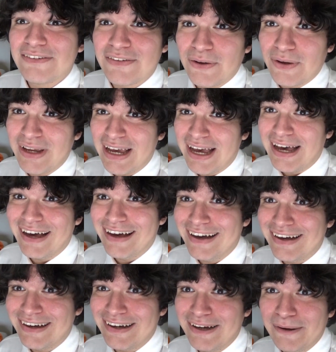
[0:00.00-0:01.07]
so yeah,
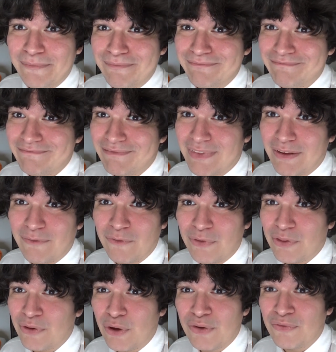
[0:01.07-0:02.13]
um,
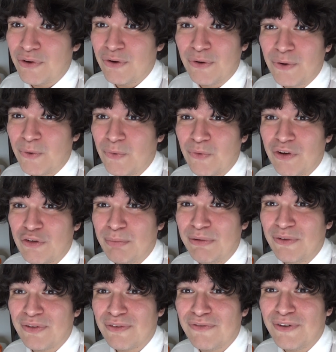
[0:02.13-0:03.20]
those of you
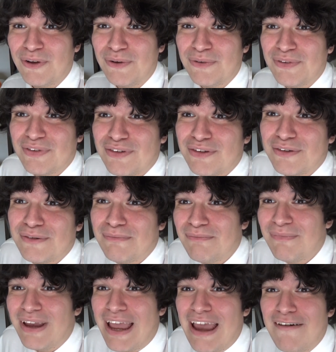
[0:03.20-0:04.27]
Retropalooza folks,
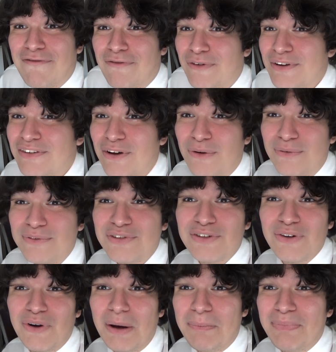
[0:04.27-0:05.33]
if we don't
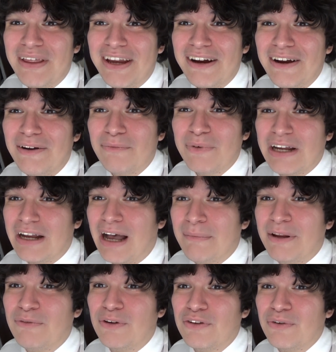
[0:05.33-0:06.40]
show up there, wait, I
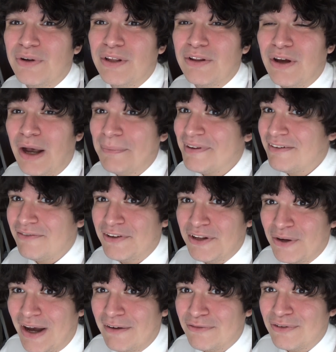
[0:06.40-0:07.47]
mean, we'll do another update
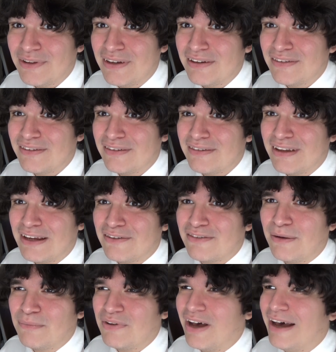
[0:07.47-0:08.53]
video after this, like
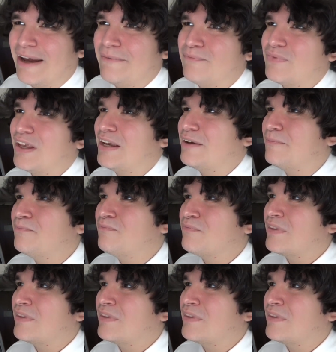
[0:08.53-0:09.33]
sometime like